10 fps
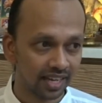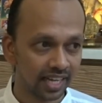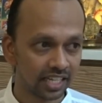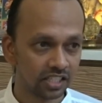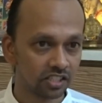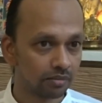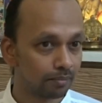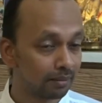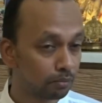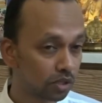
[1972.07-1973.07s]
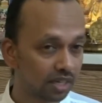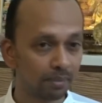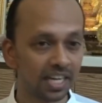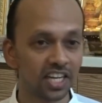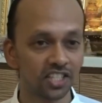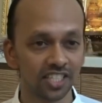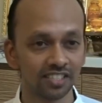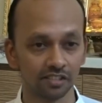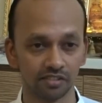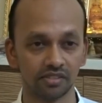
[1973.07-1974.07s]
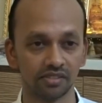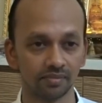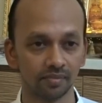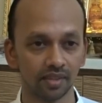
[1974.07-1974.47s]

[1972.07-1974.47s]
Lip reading: and my mood completely changes.